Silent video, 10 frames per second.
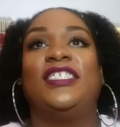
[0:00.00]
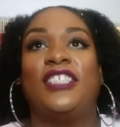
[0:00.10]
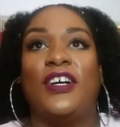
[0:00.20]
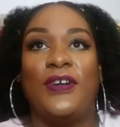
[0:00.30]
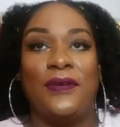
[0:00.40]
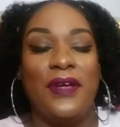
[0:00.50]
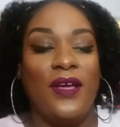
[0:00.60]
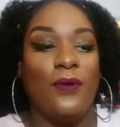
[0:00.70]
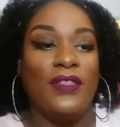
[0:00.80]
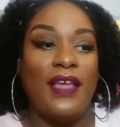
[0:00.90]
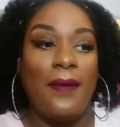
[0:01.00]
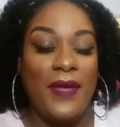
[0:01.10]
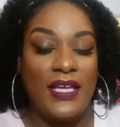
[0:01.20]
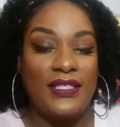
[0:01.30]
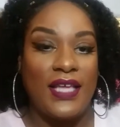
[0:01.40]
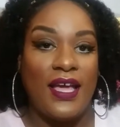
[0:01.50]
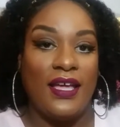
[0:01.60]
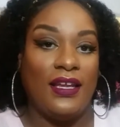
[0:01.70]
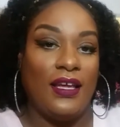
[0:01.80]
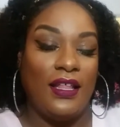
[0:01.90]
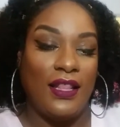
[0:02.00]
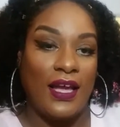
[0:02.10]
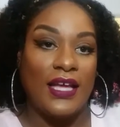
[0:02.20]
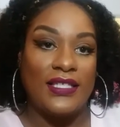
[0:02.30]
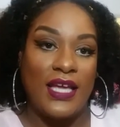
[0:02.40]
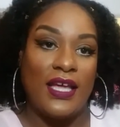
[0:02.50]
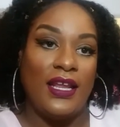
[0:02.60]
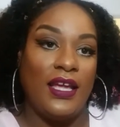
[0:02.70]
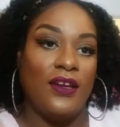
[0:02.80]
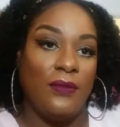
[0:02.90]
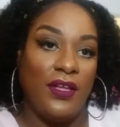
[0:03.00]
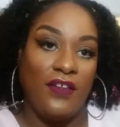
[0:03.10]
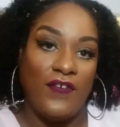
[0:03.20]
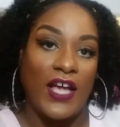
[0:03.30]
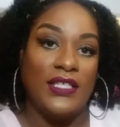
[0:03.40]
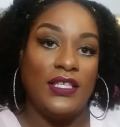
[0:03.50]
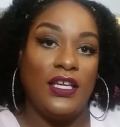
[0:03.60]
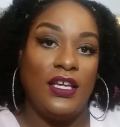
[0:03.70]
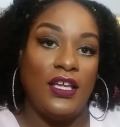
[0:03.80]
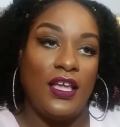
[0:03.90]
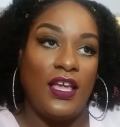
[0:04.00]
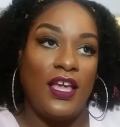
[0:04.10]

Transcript: So with that being said, like I said, intermittent fasting,